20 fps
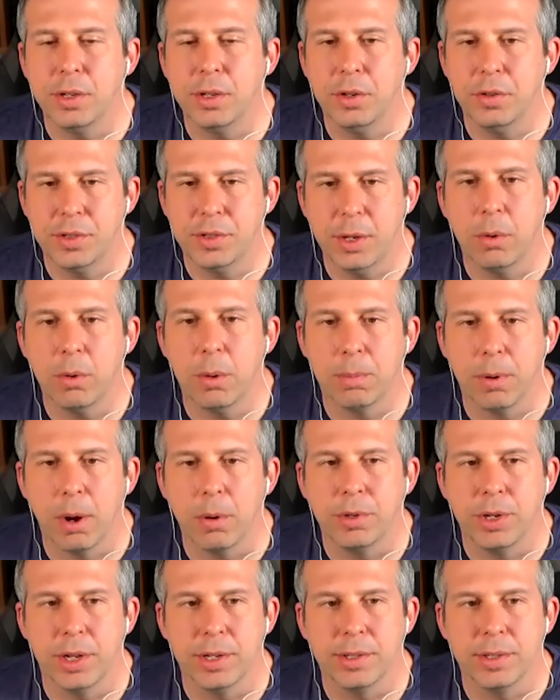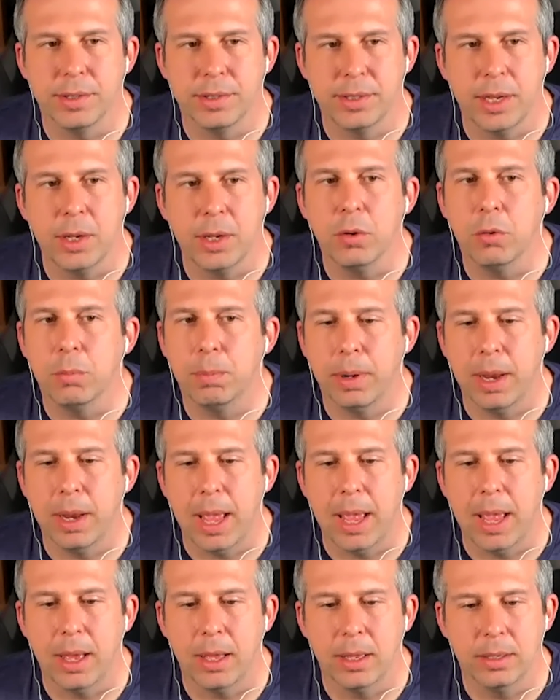you still approach it as a single
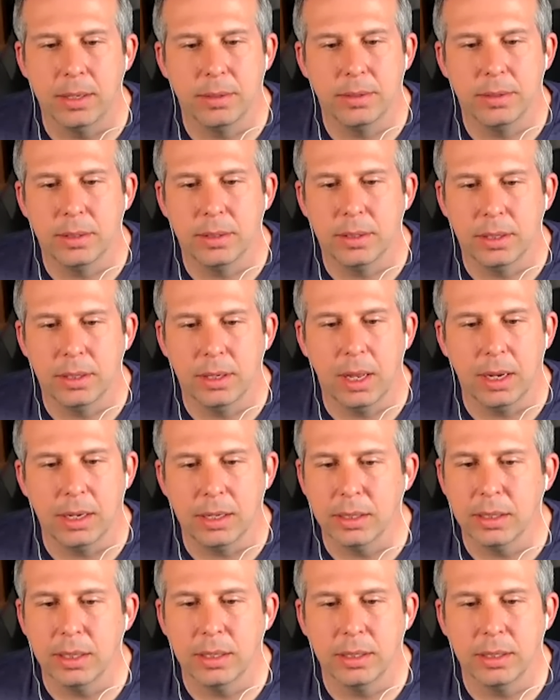player, like